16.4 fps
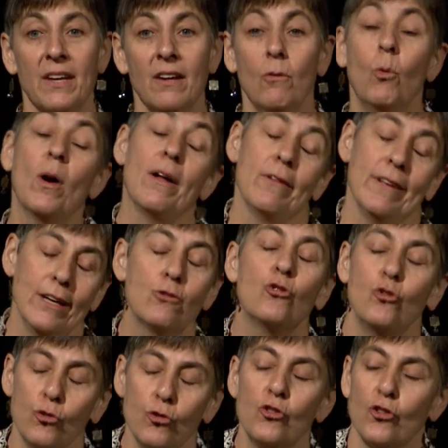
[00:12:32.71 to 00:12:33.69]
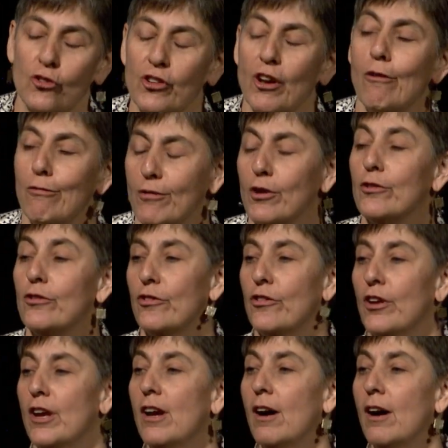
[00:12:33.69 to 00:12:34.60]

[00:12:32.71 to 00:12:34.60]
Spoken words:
Well, introduce yourself first.